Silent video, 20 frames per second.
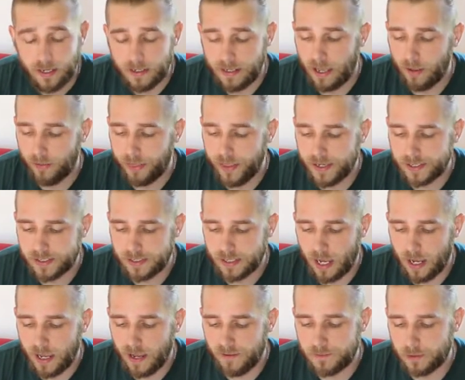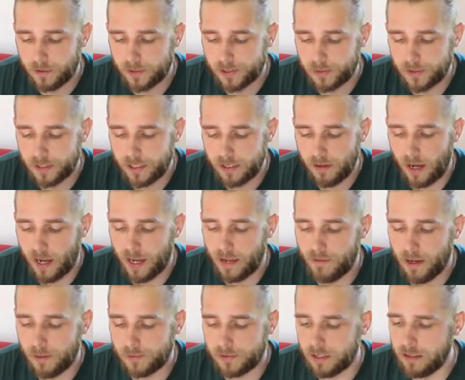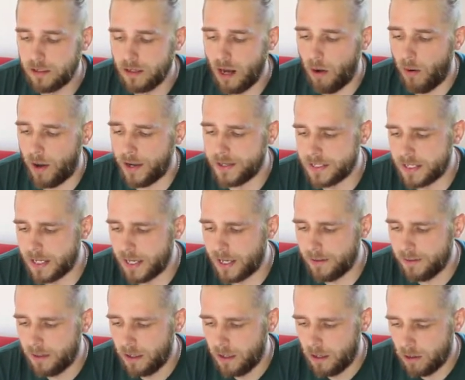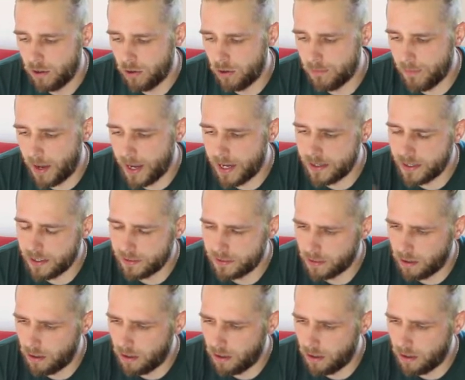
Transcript: Now this, I have to be honest with you, I have absolutely no idea who made it.